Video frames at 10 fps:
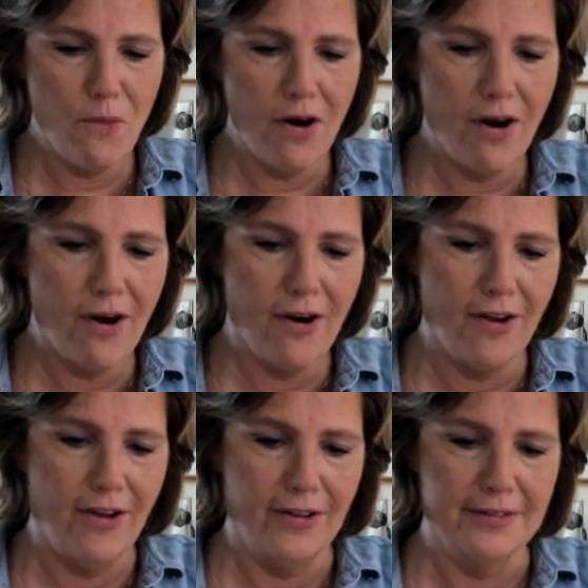
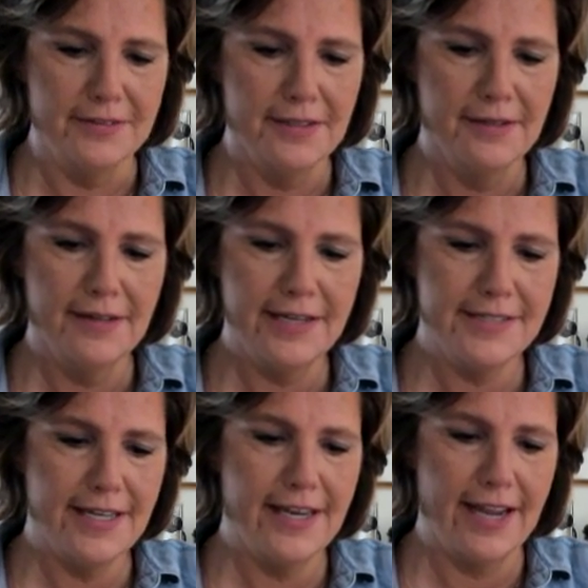world is
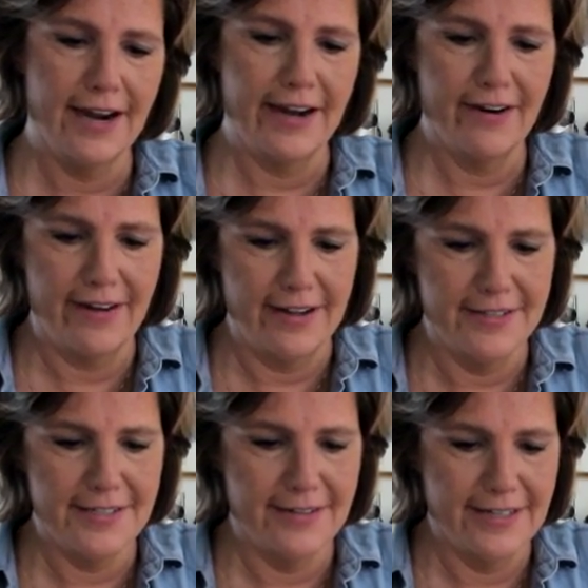in here? Here it
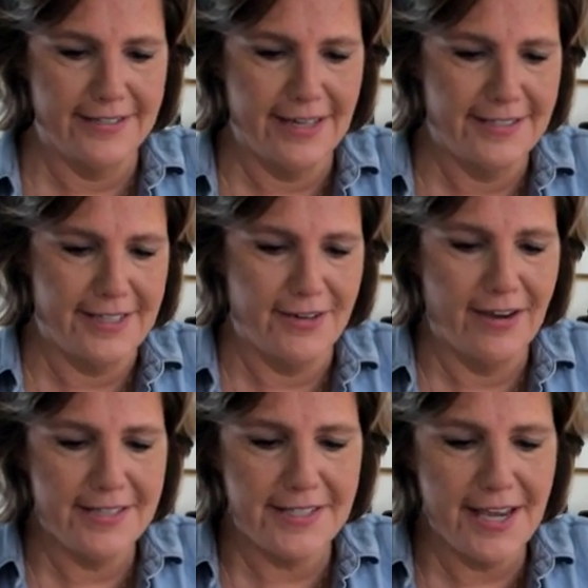is. Here it is. I see you.
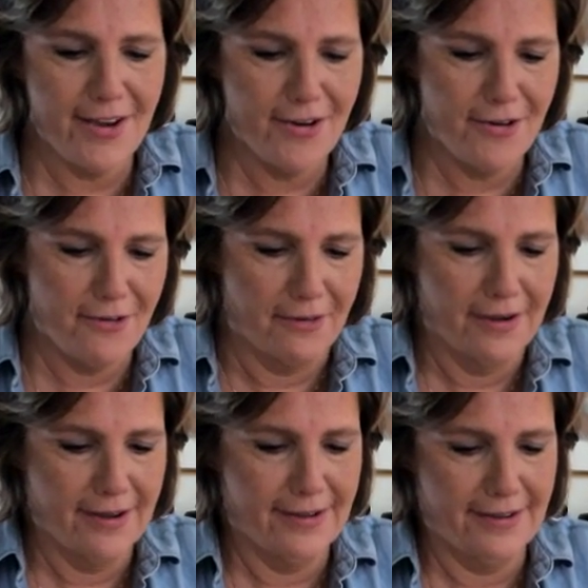I see you.
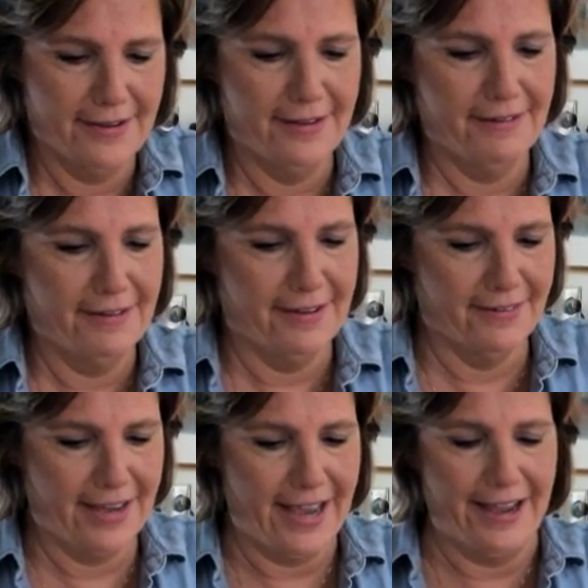
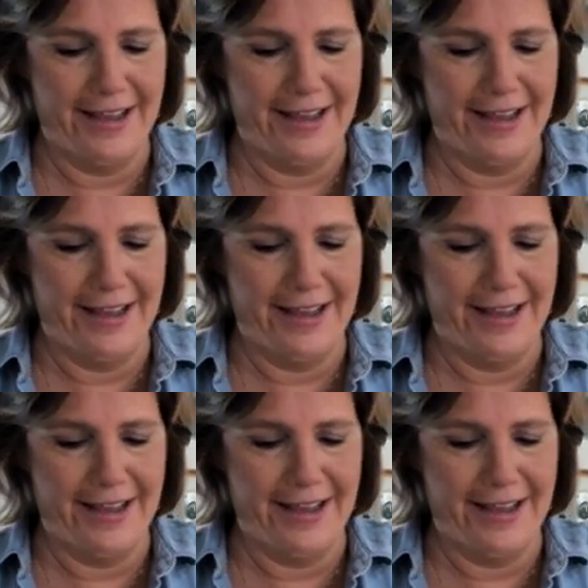Okay.